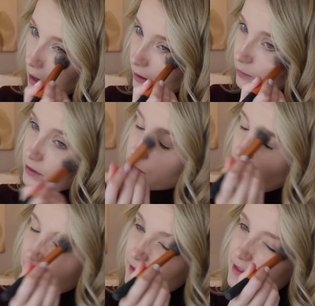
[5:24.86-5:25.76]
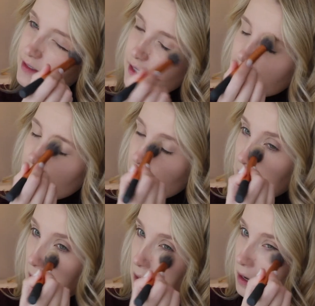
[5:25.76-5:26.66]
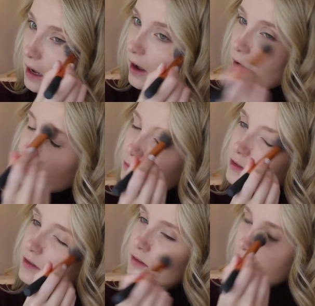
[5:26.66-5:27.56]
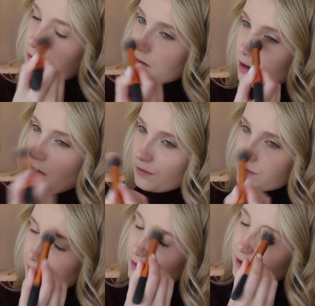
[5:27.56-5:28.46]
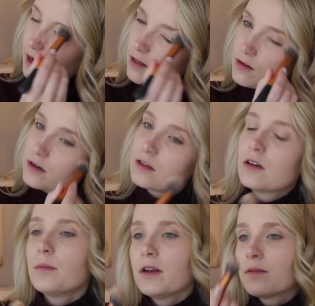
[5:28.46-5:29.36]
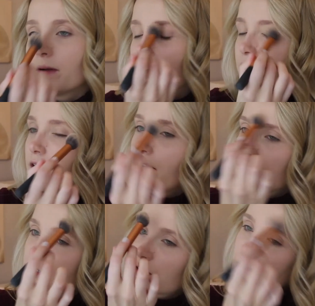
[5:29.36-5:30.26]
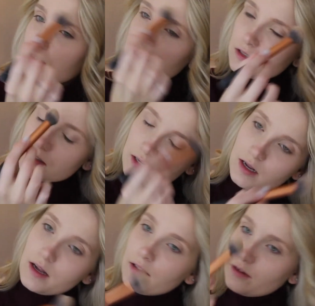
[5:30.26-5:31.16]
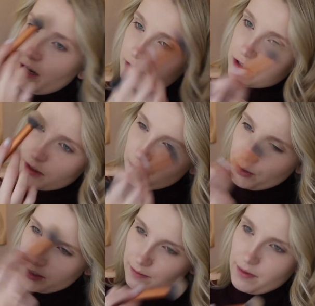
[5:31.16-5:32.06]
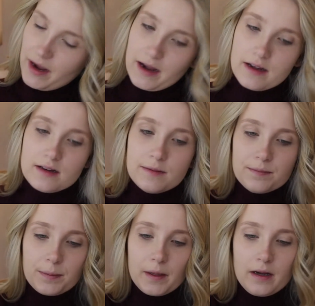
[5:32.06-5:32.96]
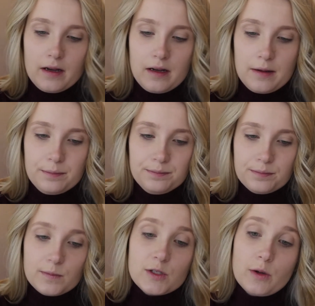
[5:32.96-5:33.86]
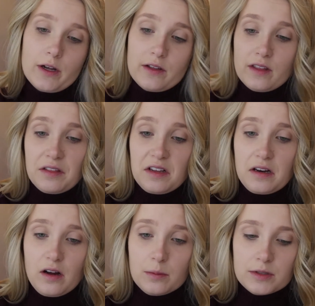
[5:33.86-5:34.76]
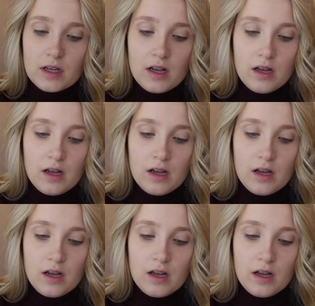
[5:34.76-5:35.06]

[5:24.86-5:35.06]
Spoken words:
I always find that this like helps offset the color a little bit of my under eye circles, because they're actually pretty bad. So I think it helps.